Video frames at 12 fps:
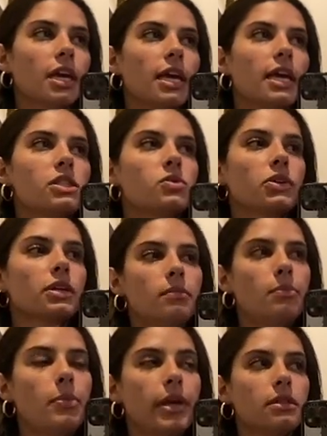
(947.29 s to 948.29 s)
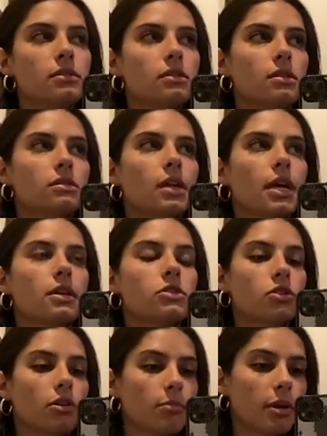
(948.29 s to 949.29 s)
It's really been since I
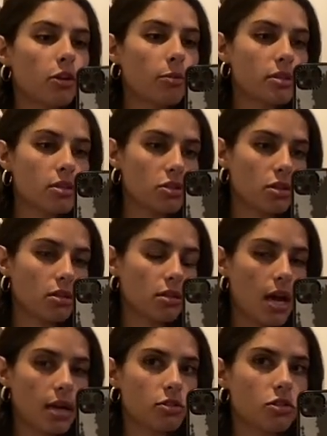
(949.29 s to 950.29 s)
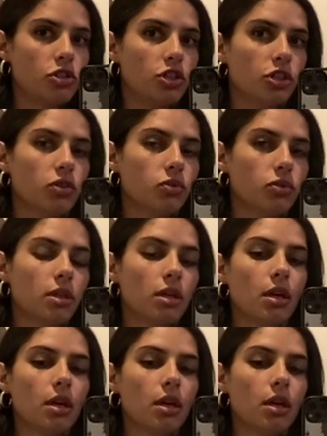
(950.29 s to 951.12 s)
started my new position last June